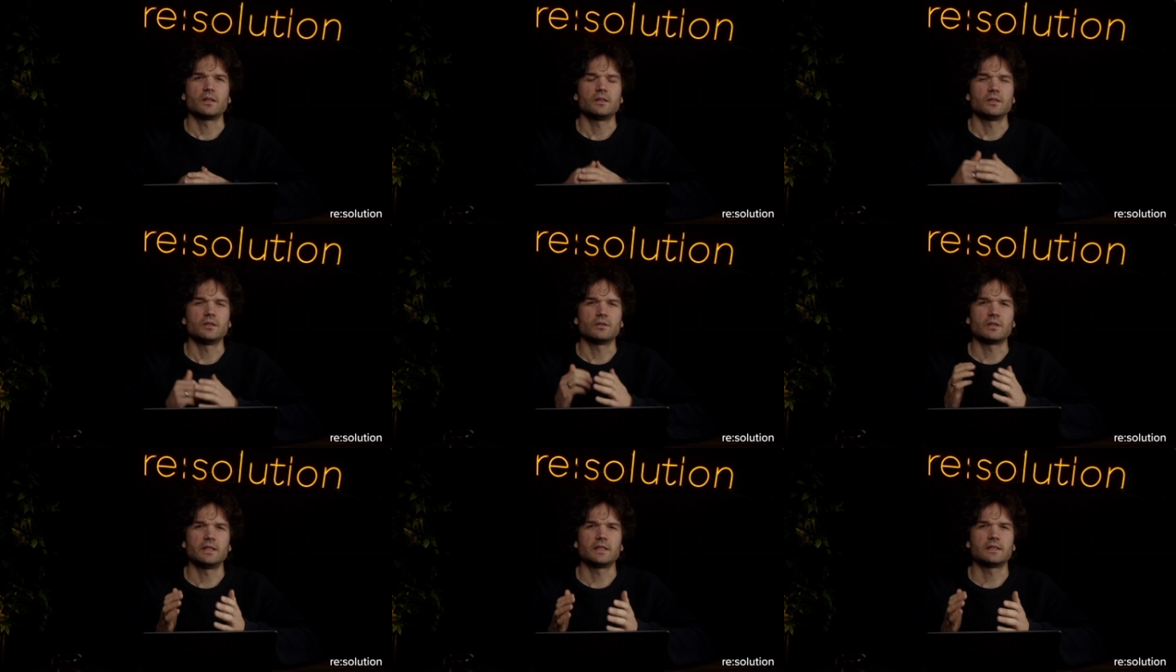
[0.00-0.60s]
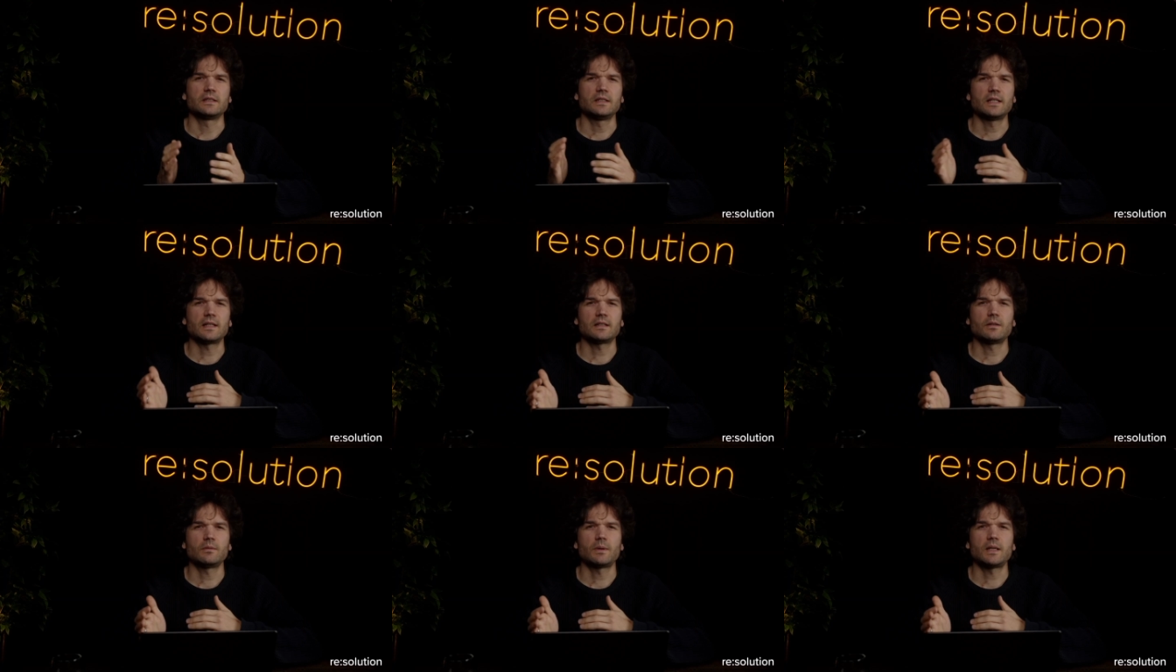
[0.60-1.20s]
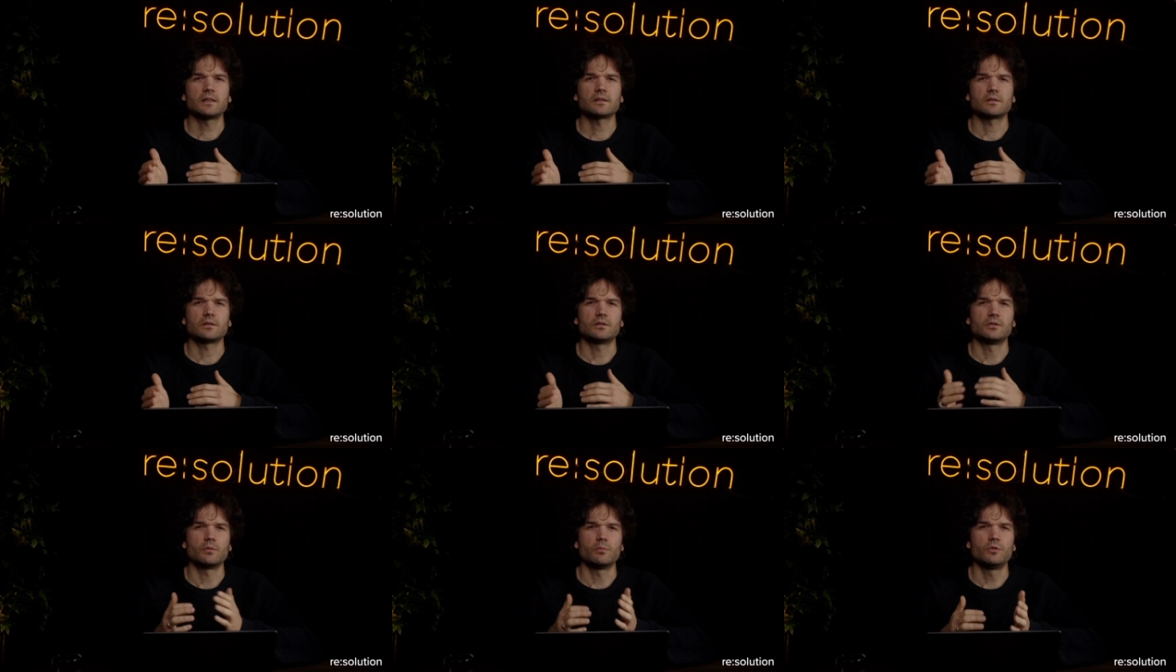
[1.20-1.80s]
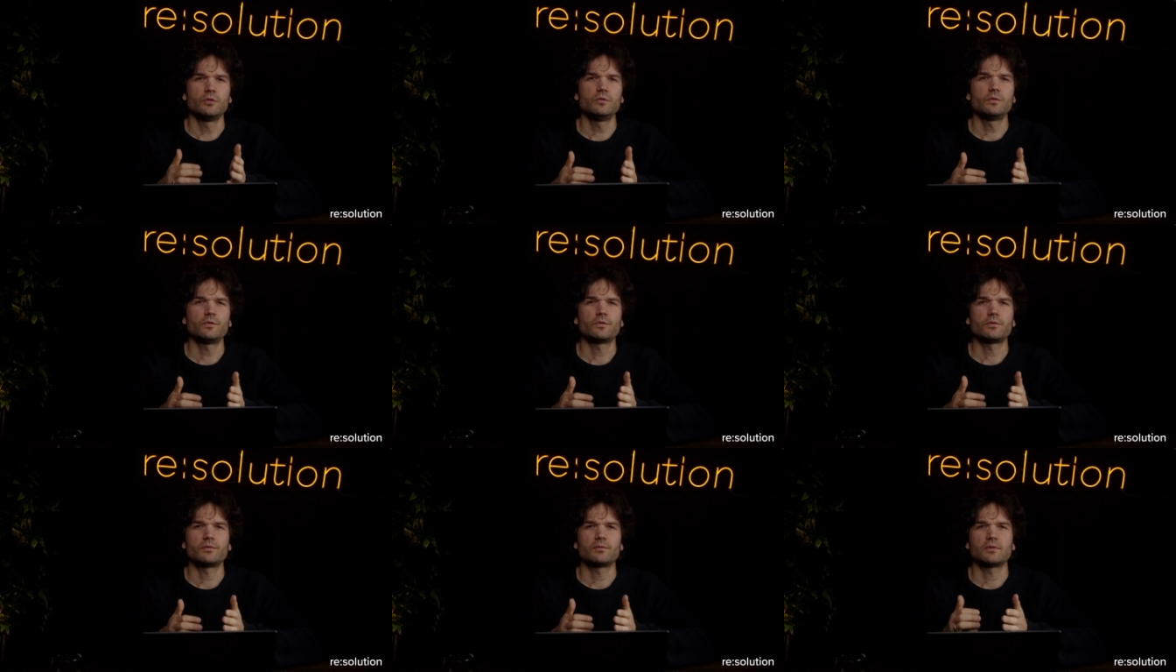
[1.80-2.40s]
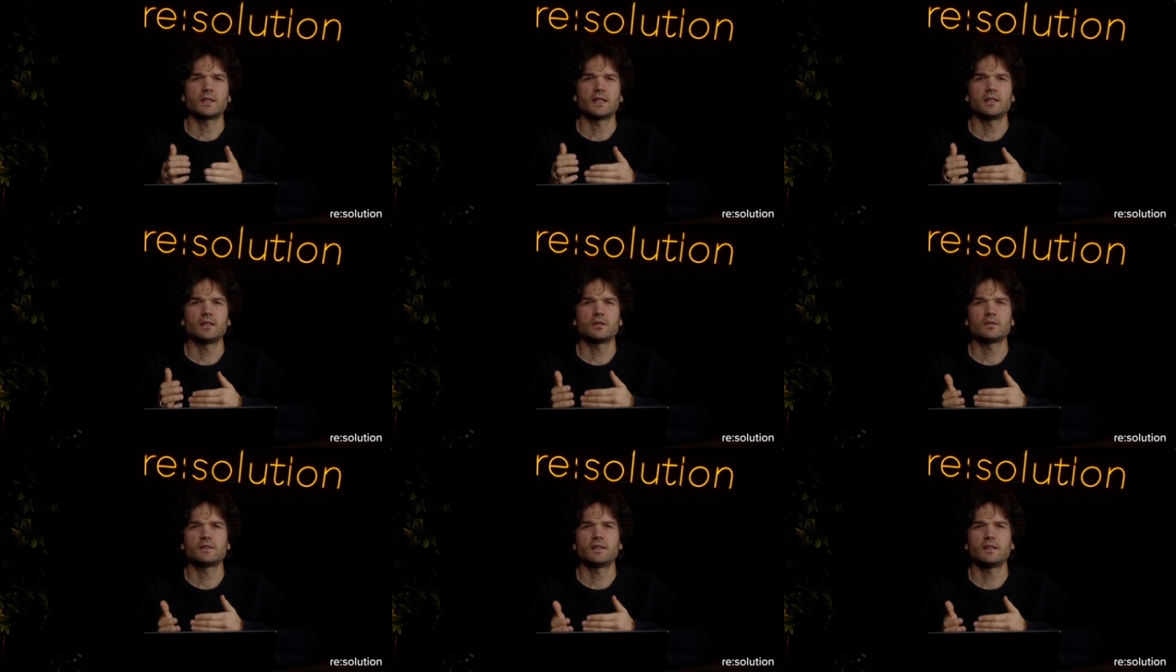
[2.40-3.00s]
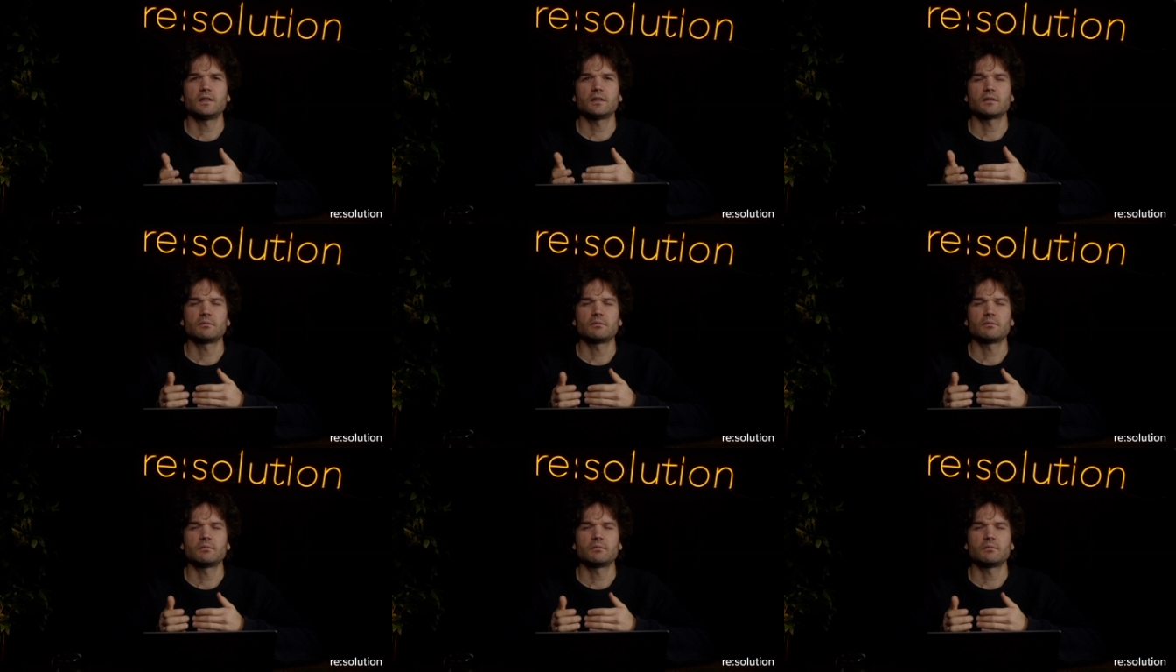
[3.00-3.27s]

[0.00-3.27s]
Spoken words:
You click deactivate or remove and you think